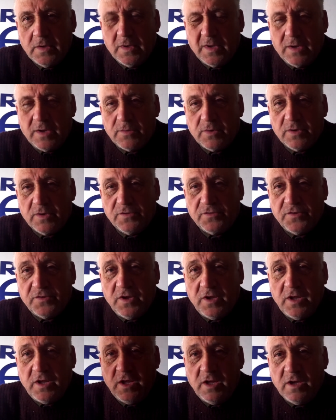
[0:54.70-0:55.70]
And we can
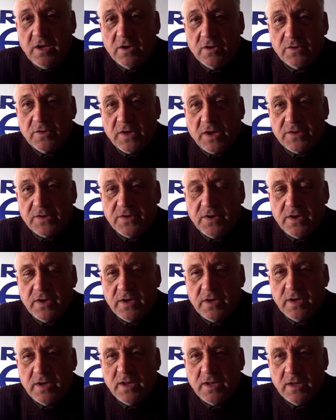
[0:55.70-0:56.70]
see here that
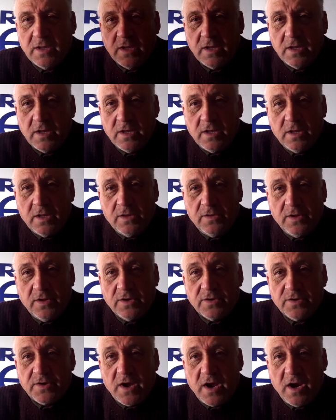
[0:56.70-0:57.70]
the
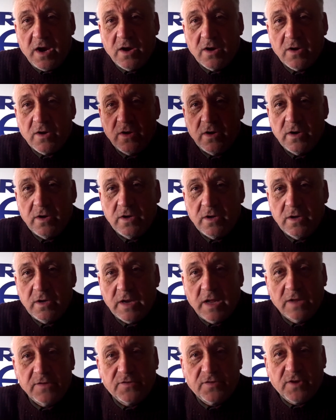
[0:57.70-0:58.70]
entire
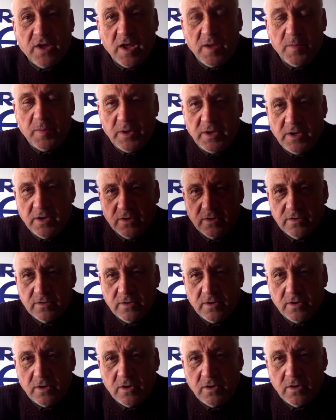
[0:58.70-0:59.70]
landscape here,
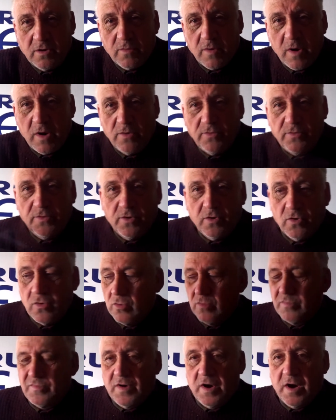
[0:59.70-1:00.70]
all around the whole
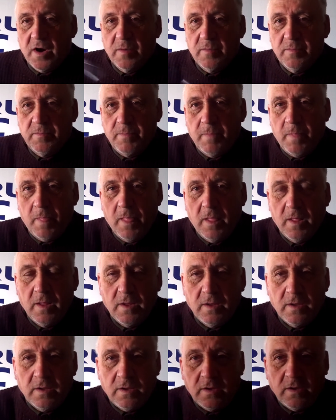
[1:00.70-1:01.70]
farm,
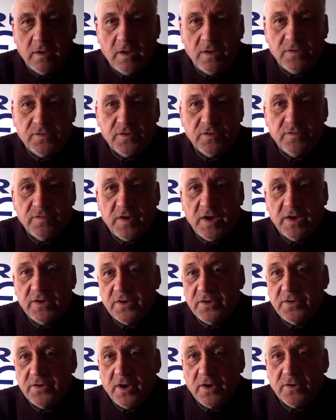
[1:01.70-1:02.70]
is
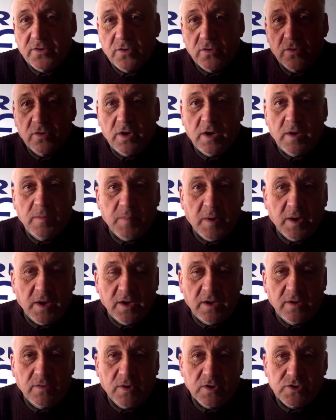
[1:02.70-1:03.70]
invaded not only
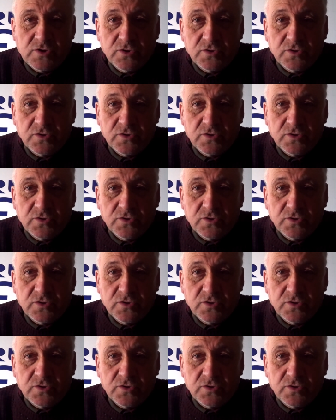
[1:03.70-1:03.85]
by what you